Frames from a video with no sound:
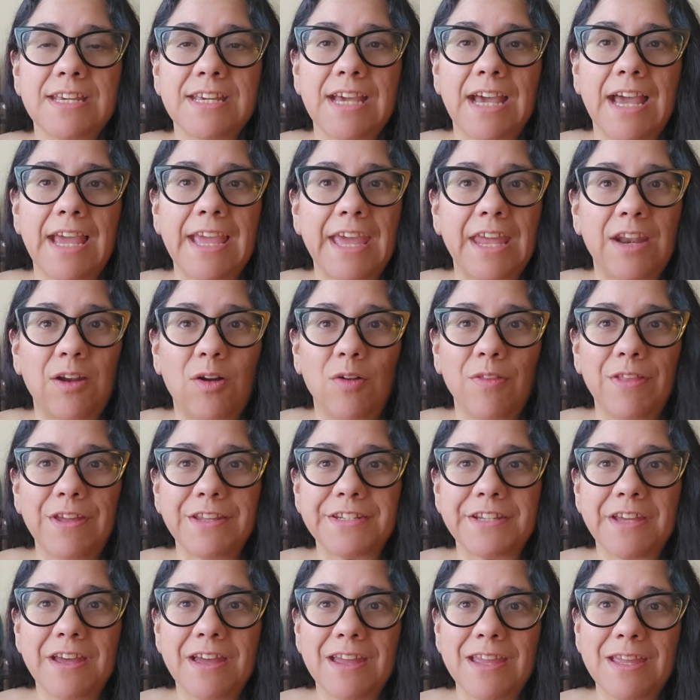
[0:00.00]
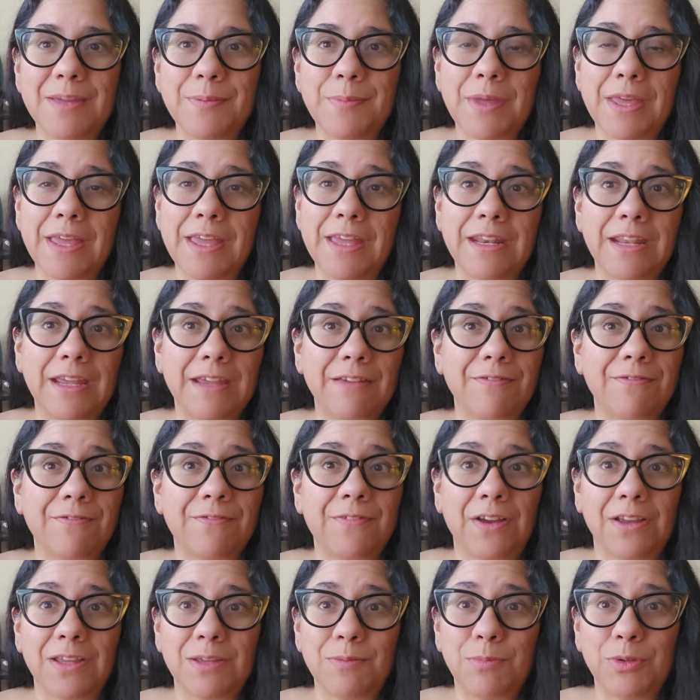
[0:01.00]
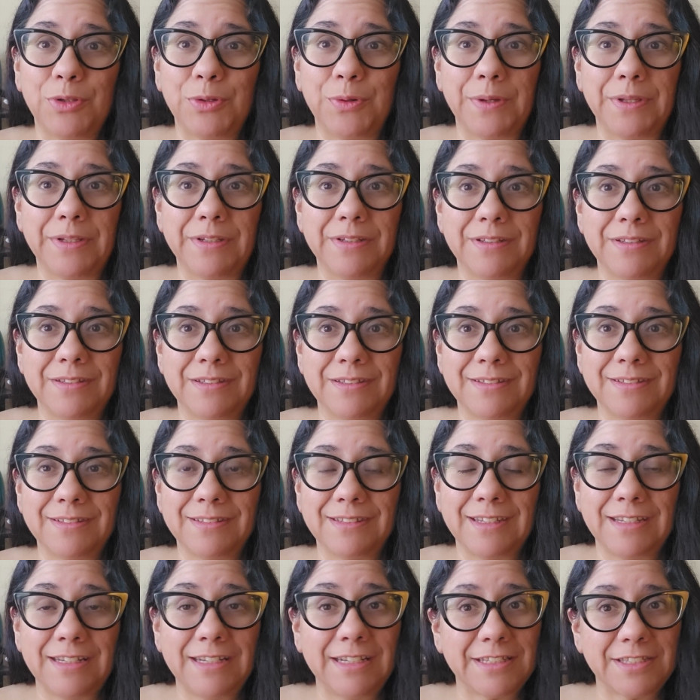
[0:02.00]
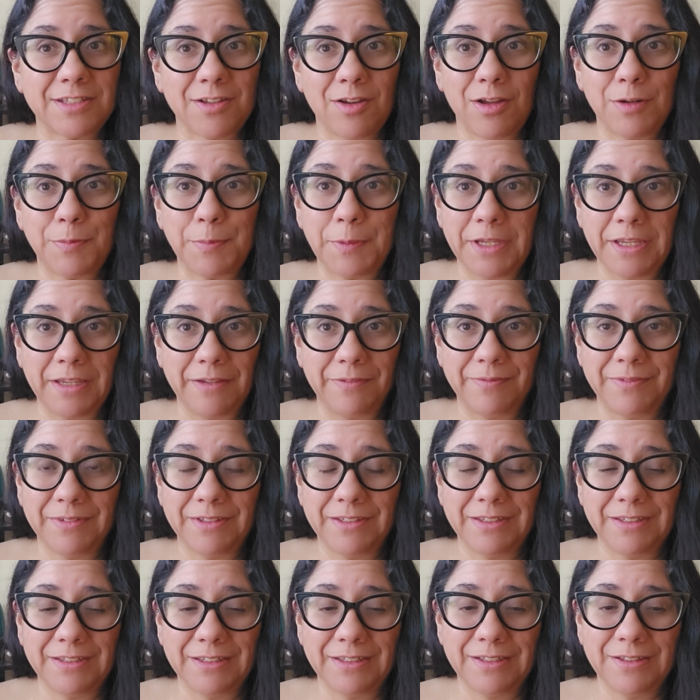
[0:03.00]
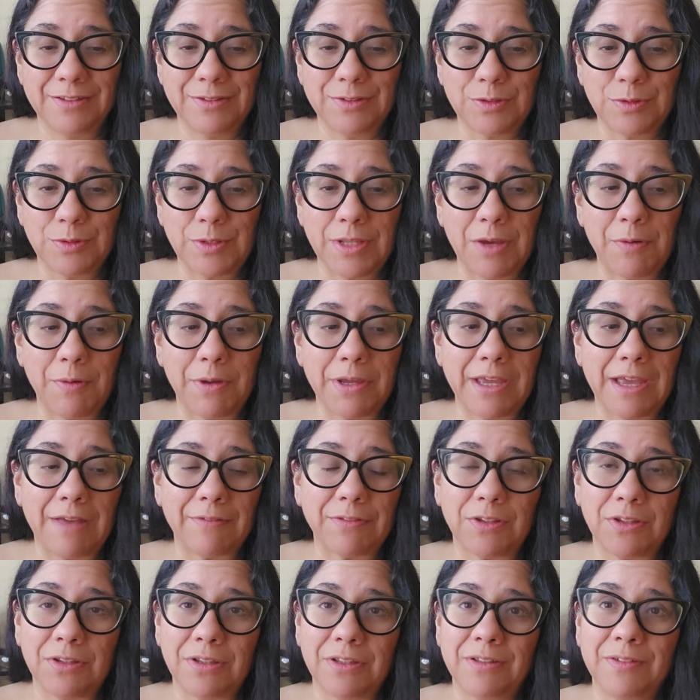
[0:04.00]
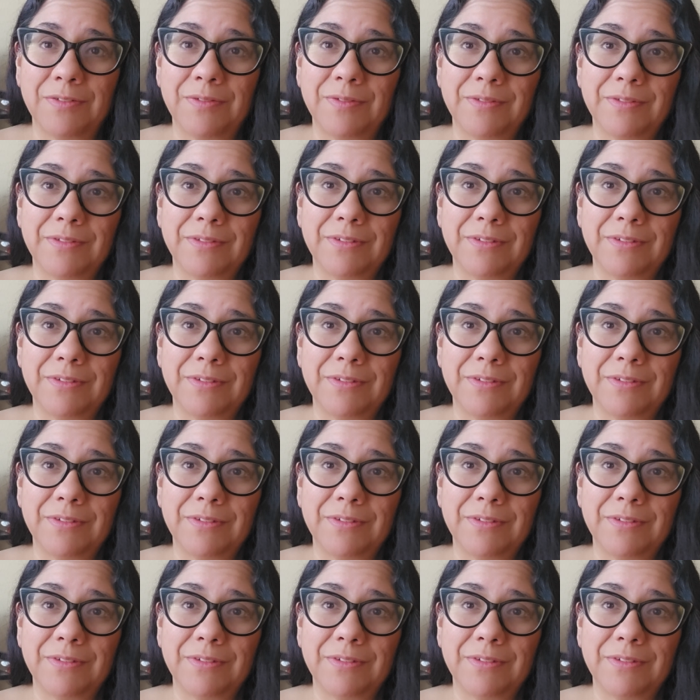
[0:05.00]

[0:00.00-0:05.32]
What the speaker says: I had all that time and I fucking blew it, and it's on me. So now I have to